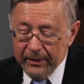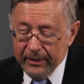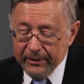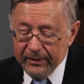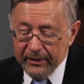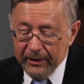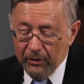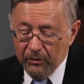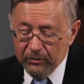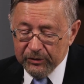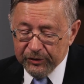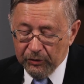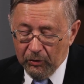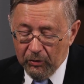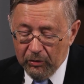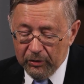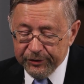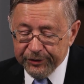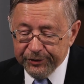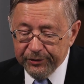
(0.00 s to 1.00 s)
there was
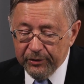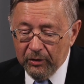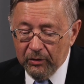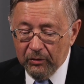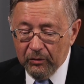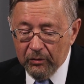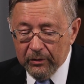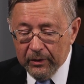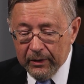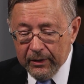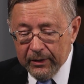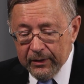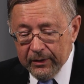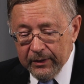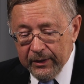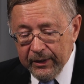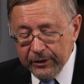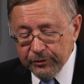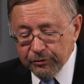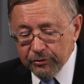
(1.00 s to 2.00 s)
also,
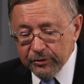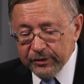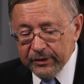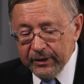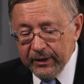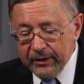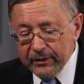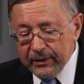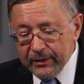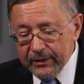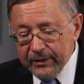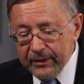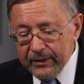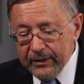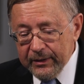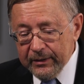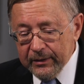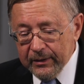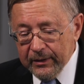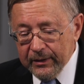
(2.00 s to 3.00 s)

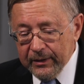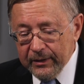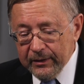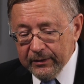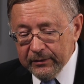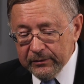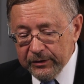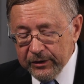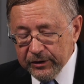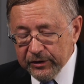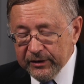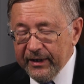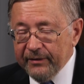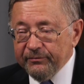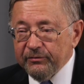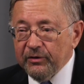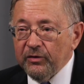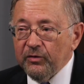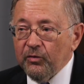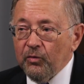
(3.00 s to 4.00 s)
interestingly, just
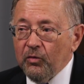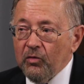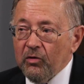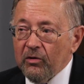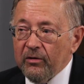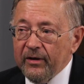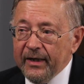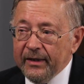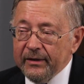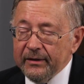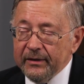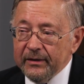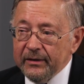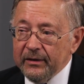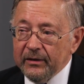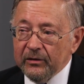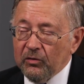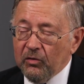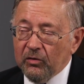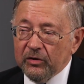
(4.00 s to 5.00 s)
after the war
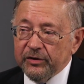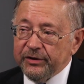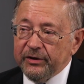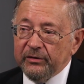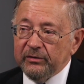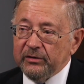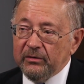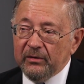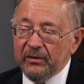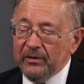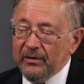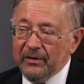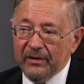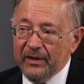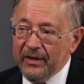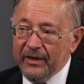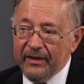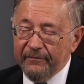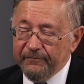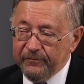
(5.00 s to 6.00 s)
ended, of course,
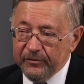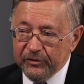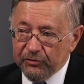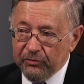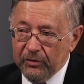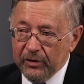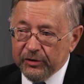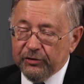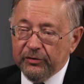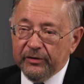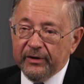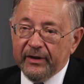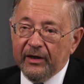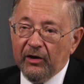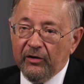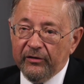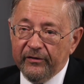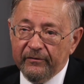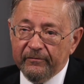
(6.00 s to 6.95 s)
the infrastructure, the health